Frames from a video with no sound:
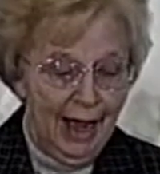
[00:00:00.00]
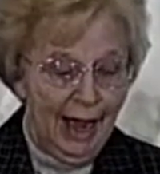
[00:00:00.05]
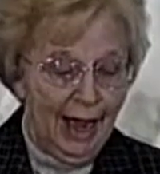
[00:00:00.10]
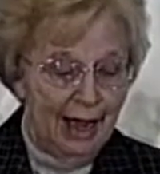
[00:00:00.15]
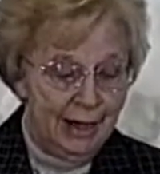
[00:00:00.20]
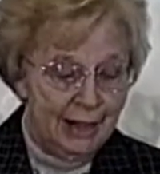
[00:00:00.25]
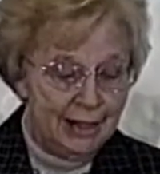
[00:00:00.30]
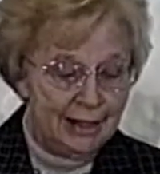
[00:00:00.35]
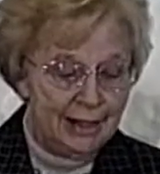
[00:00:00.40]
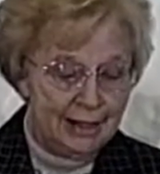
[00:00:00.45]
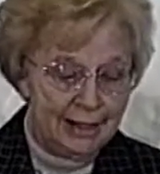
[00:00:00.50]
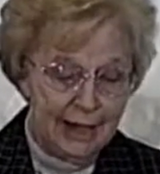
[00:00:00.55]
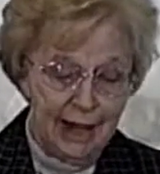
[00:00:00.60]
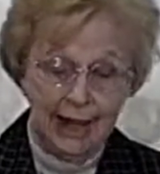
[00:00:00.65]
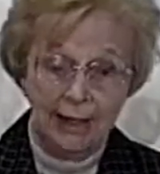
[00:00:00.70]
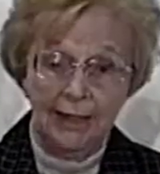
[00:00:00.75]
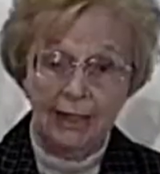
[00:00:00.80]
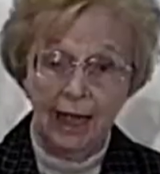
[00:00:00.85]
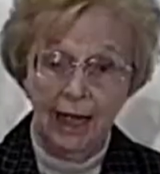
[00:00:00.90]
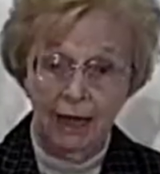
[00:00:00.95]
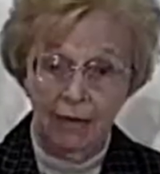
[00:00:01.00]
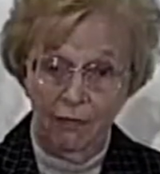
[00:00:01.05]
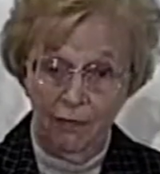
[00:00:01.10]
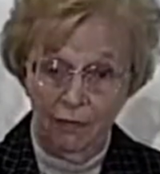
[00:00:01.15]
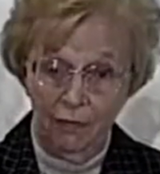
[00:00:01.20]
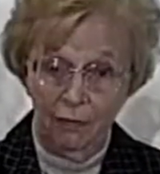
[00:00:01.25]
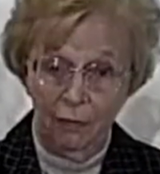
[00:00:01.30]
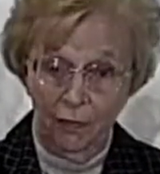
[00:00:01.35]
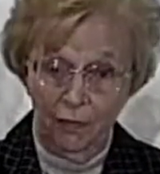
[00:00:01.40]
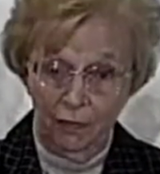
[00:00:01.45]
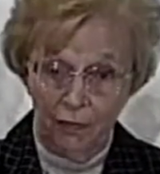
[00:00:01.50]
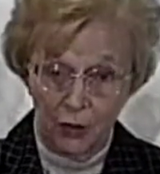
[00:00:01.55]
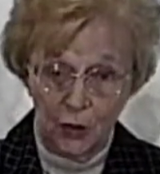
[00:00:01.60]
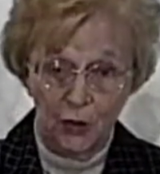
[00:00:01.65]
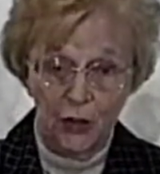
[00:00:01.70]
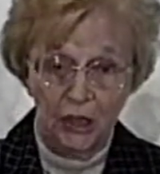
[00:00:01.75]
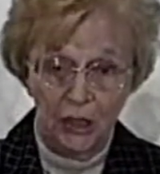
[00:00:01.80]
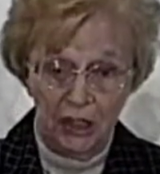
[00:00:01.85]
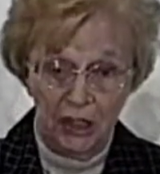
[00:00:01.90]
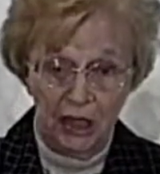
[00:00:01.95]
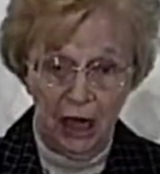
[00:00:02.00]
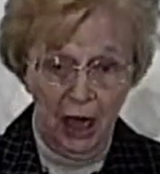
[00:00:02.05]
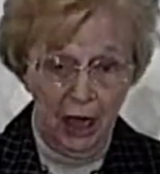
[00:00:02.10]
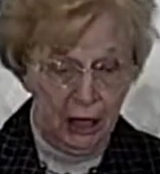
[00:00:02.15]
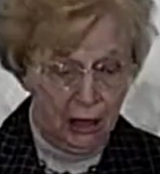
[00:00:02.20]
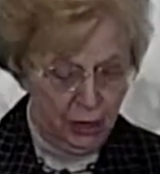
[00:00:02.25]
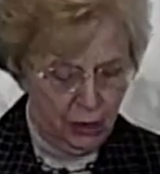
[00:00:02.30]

And he says in 1 John